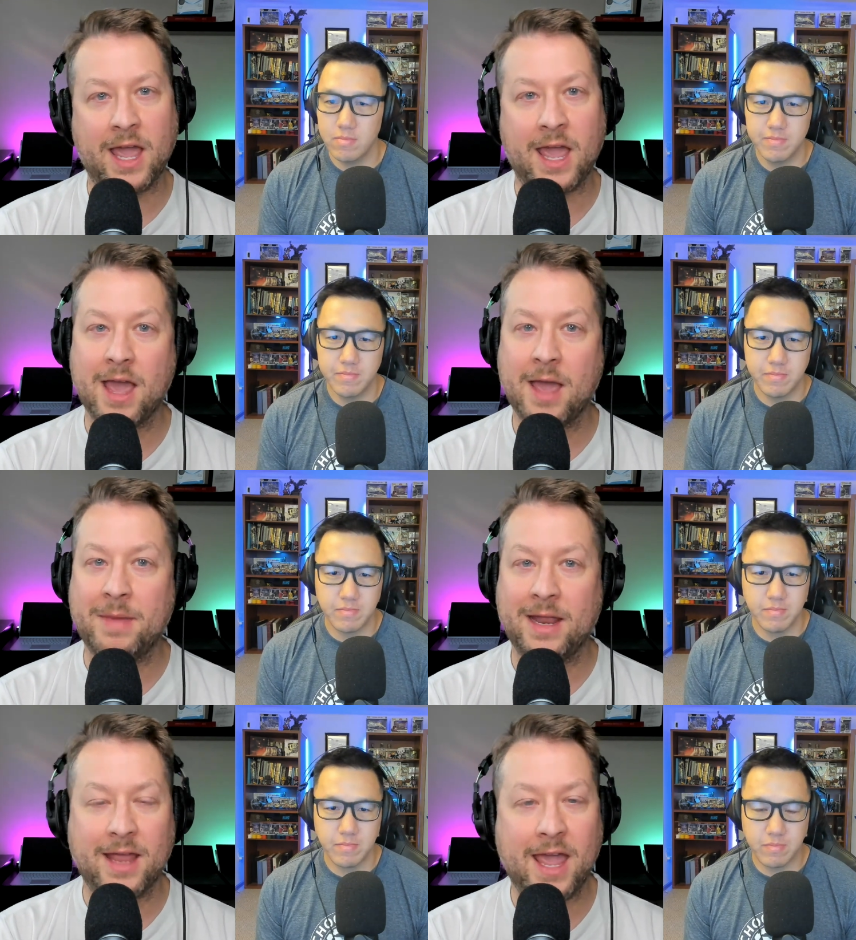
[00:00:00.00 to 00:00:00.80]
Speaker 1: I, I
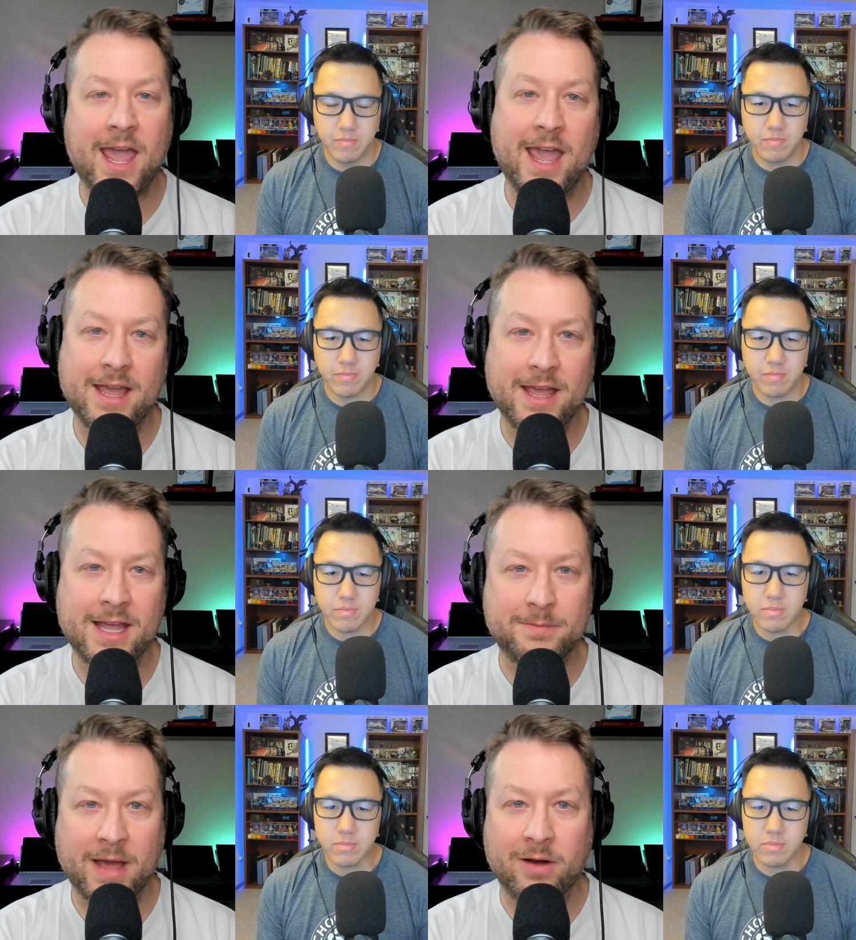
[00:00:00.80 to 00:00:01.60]
mean, A,
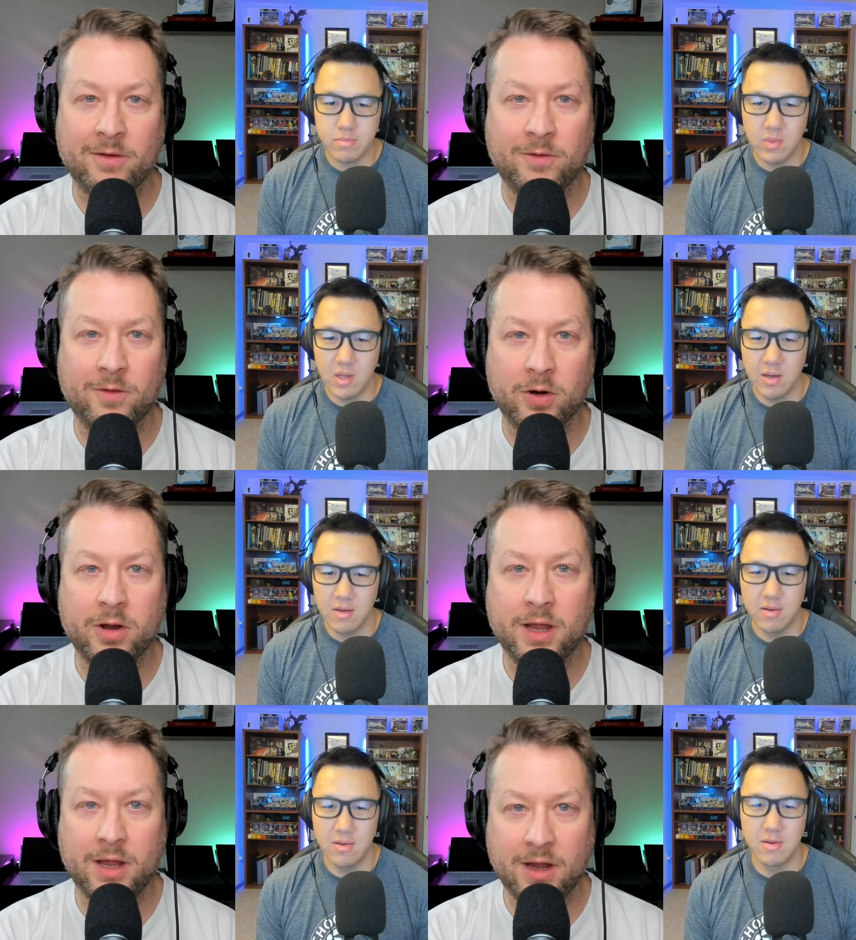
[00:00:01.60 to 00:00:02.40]
it's better for
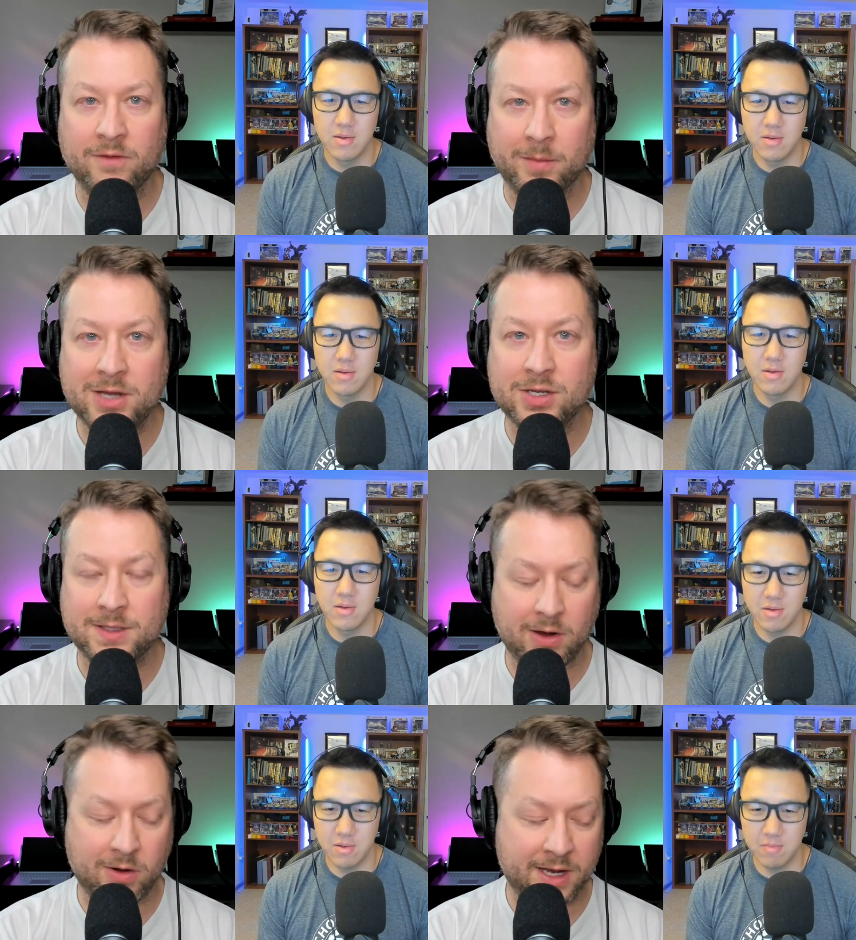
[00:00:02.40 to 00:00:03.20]
information
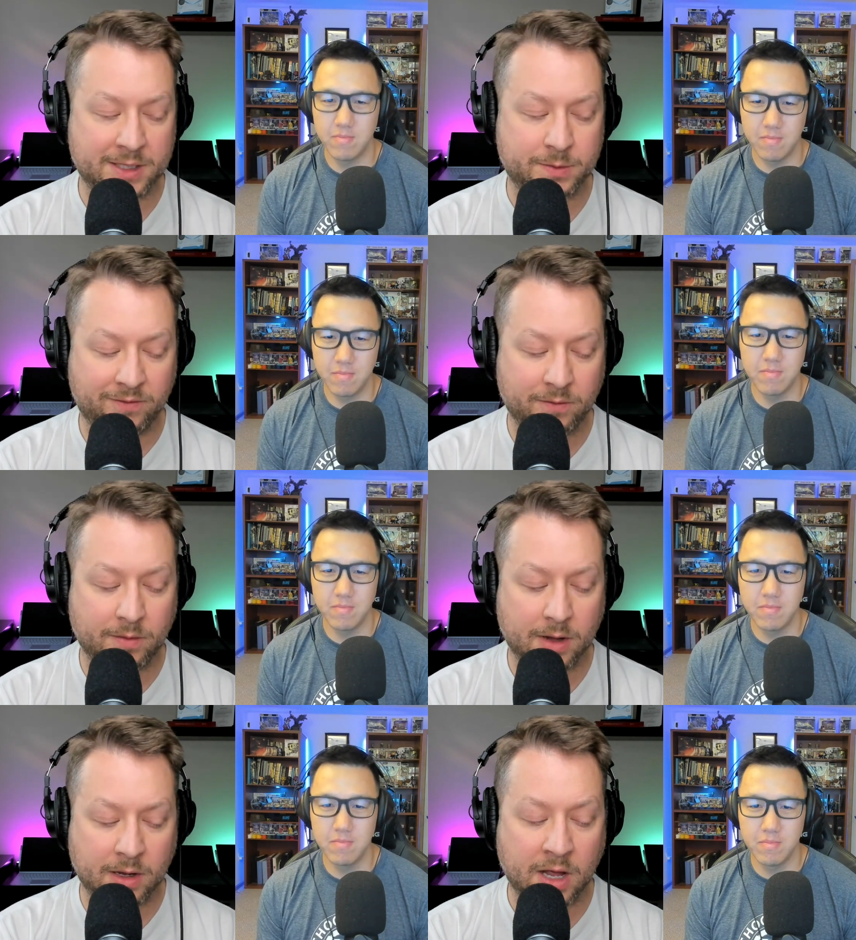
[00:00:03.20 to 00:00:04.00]
security, as we've
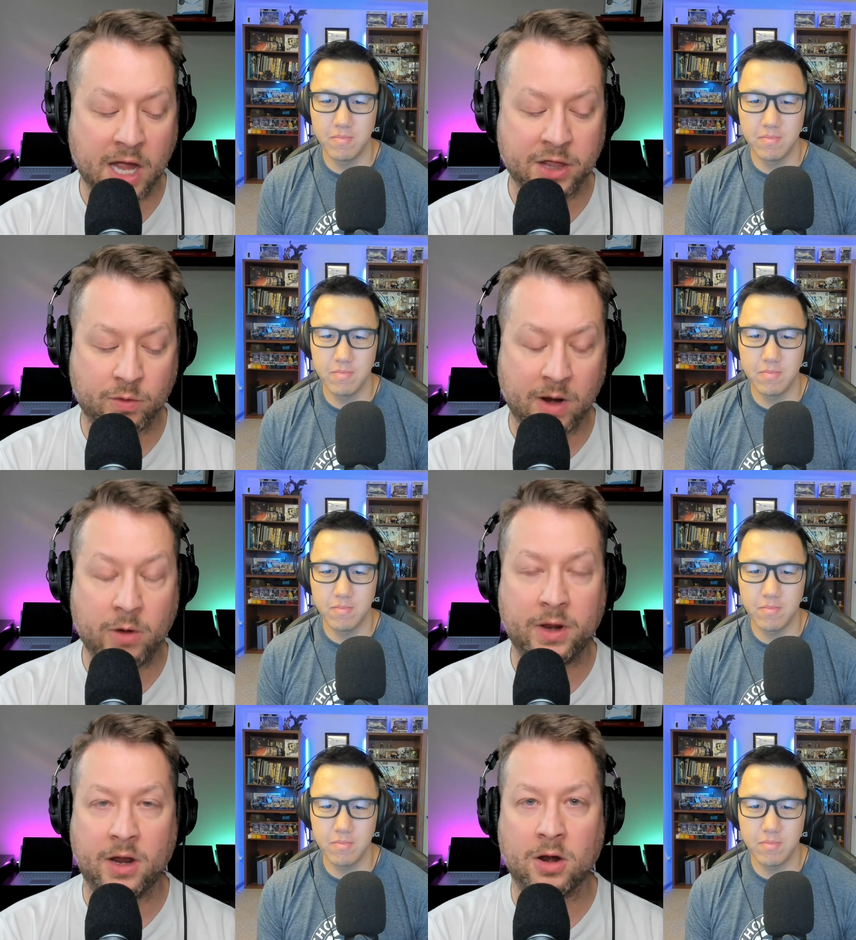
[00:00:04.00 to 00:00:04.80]
gone
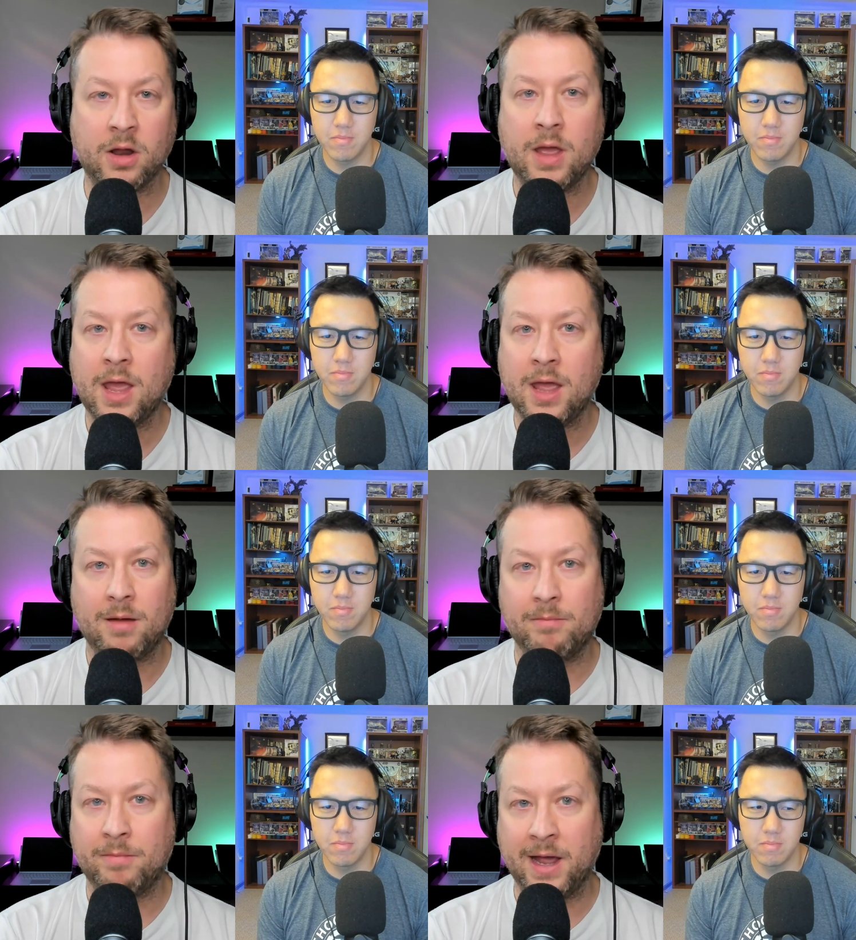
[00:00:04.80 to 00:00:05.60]
throughout here,
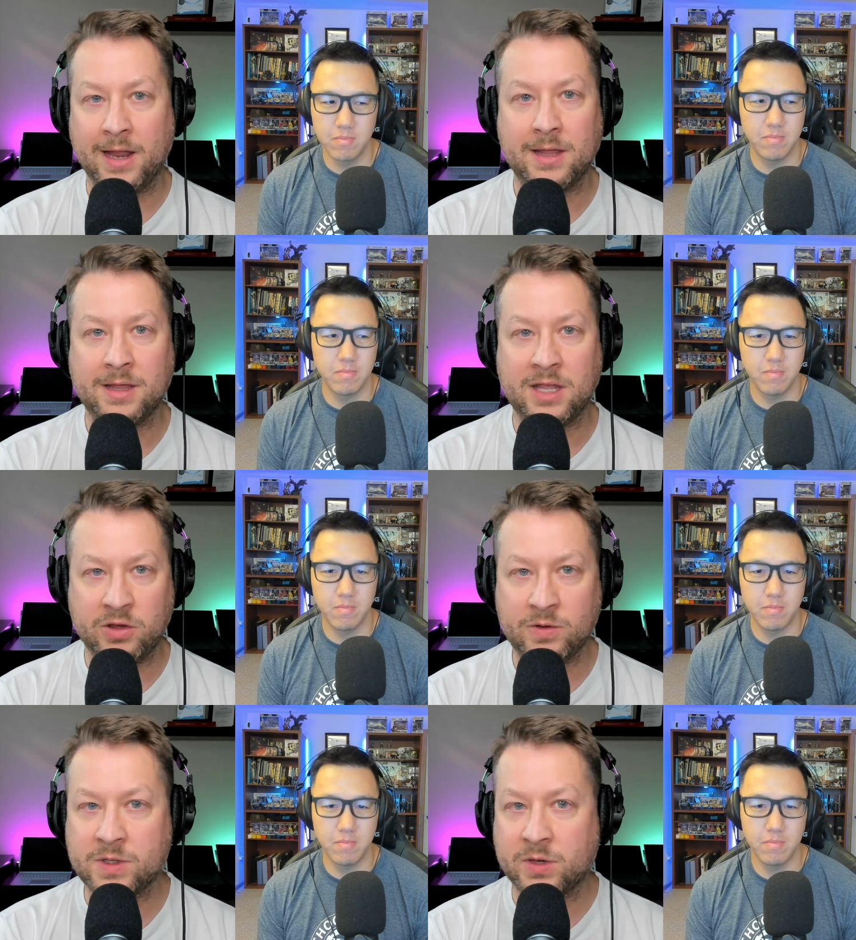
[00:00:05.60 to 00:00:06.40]
but the
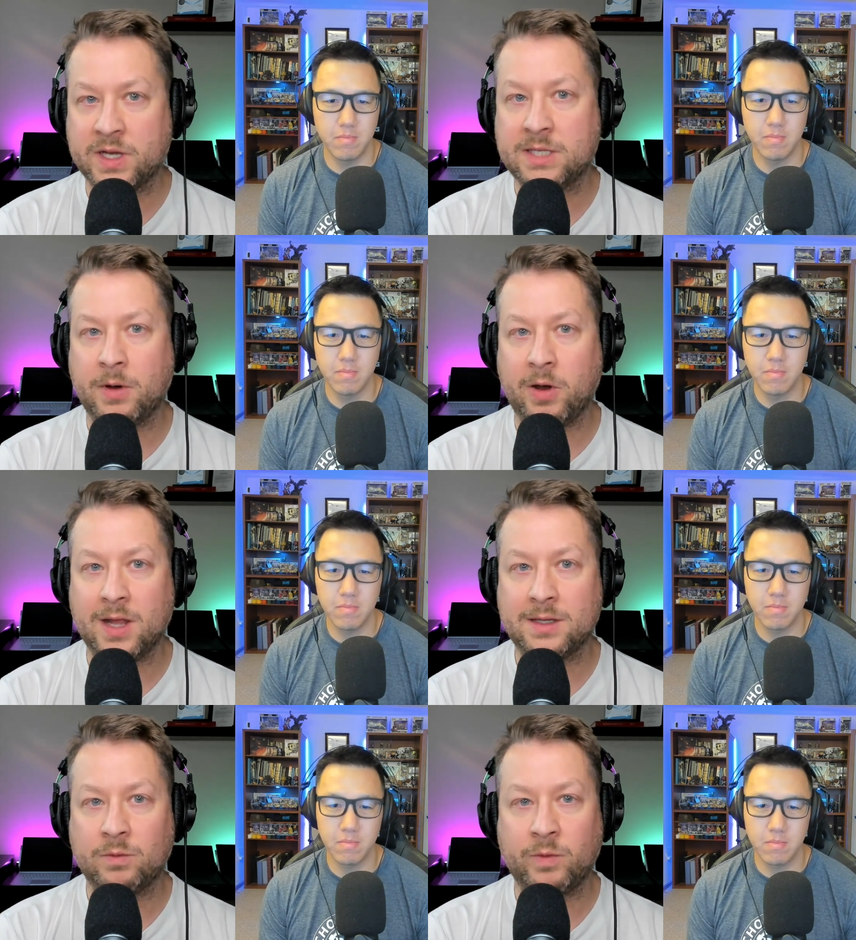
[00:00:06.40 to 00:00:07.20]
user experience.